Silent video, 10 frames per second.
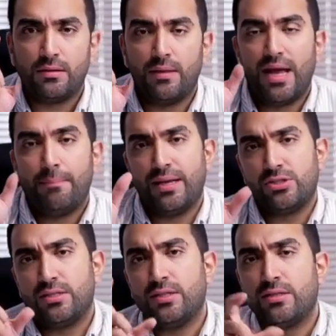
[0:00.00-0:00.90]
I
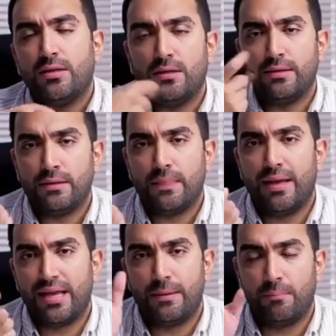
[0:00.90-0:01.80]
mentioned this.
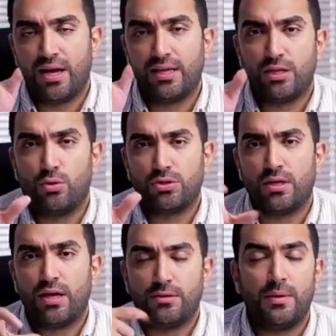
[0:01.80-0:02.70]
And the marketing course
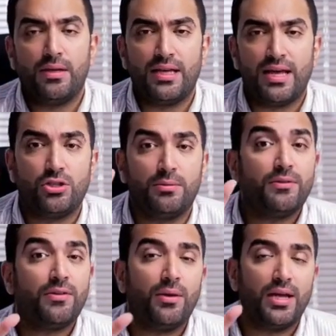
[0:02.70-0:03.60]
on HubSpot can actually be
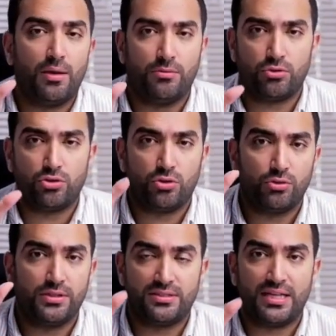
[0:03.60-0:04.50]
very helpful to you
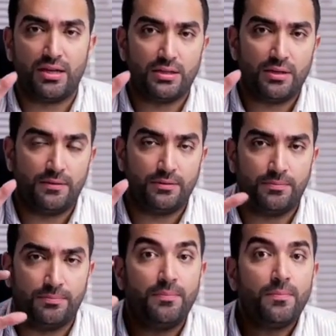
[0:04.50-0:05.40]
in this area.
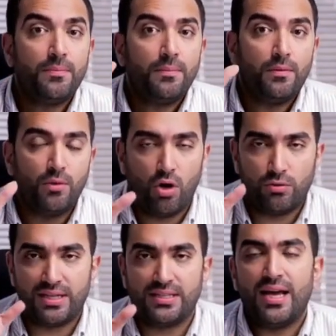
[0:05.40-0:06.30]
All
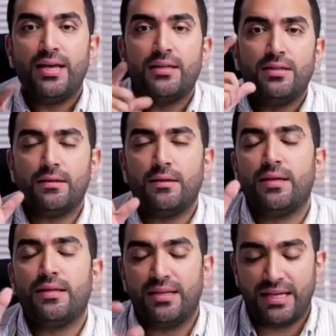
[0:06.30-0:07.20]
right, guys,
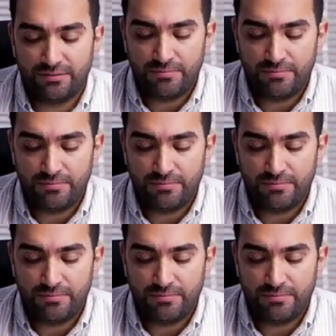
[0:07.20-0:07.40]
in the next